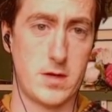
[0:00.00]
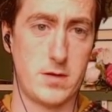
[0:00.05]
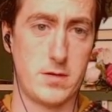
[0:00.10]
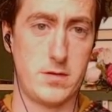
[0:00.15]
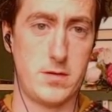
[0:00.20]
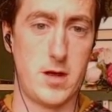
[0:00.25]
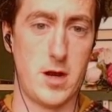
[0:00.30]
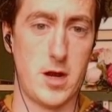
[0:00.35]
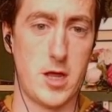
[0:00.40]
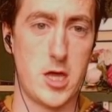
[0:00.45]

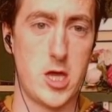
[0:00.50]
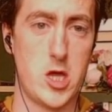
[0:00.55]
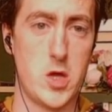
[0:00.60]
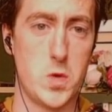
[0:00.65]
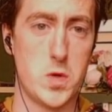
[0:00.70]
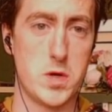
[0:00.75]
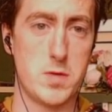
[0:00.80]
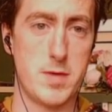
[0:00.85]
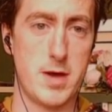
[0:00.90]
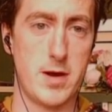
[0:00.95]
Not a
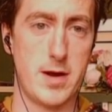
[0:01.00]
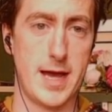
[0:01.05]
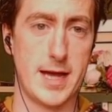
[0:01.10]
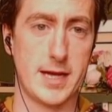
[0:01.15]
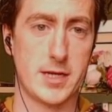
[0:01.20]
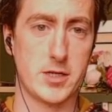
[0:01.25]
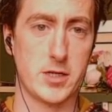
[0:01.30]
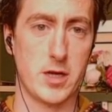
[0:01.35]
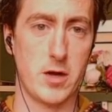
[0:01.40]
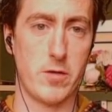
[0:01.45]
huge amount of
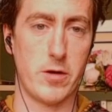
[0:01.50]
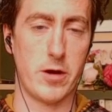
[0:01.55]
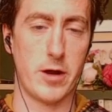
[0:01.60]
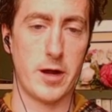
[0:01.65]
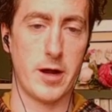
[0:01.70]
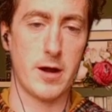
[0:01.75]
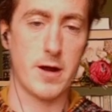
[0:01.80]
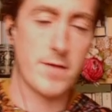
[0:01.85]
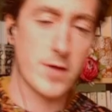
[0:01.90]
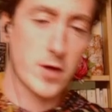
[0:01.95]
action going on
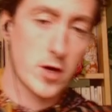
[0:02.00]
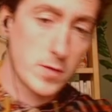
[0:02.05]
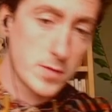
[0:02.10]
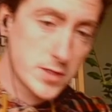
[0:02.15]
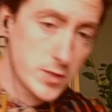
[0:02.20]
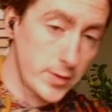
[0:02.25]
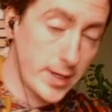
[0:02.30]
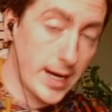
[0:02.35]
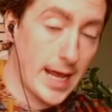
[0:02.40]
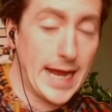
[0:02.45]
here. If it comes
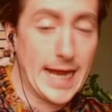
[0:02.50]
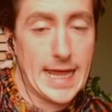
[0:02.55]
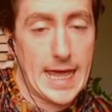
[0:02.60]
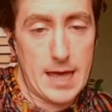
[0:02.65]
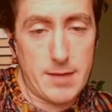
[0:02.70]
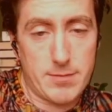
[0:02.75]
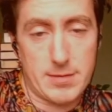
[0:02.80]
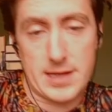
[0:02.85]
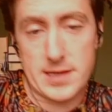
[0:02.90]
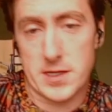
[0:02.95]
to an
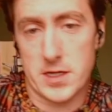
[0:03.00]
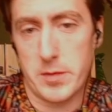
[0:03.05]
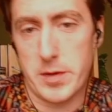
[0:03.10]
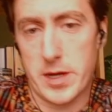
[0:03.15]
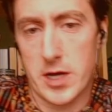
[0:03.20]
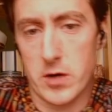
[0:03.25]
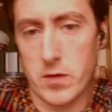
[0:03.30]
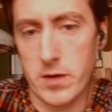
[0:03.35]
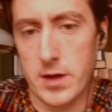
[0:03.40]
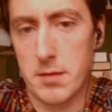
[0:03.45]
endgame, that's going to be
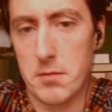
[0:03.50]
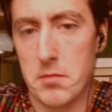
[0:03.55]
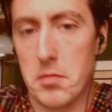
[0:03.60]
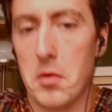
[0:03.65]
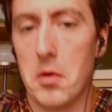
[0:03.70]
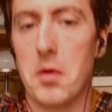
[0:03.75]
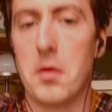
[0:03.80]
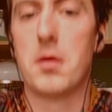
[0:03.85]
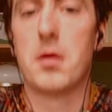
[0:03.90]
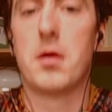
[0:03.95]
annoying,
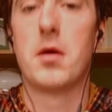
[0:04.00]
but